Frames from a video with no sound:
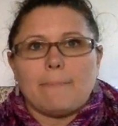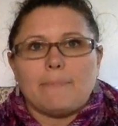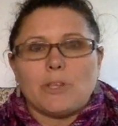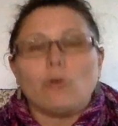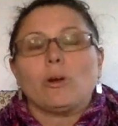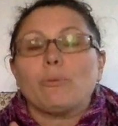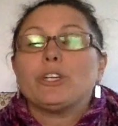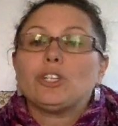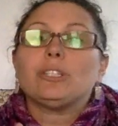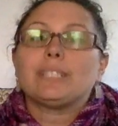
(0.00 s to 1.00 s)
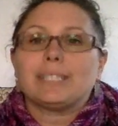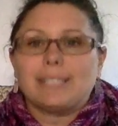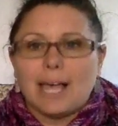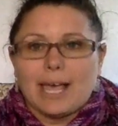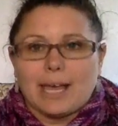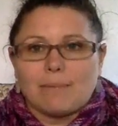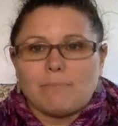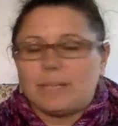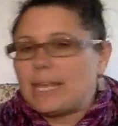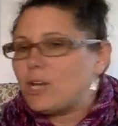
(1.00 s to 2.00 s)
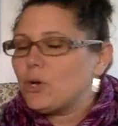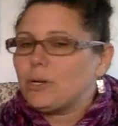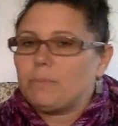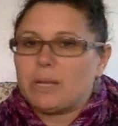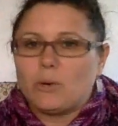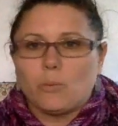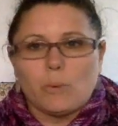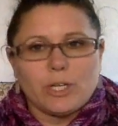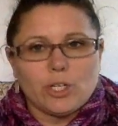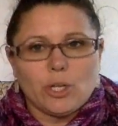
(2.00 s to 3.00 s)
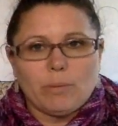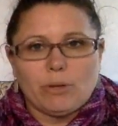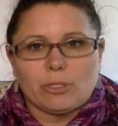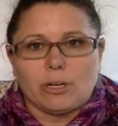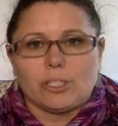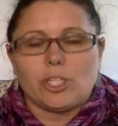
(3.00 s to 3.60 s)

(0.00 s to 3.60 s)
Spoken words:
your original design, but they couldn't be original postcards.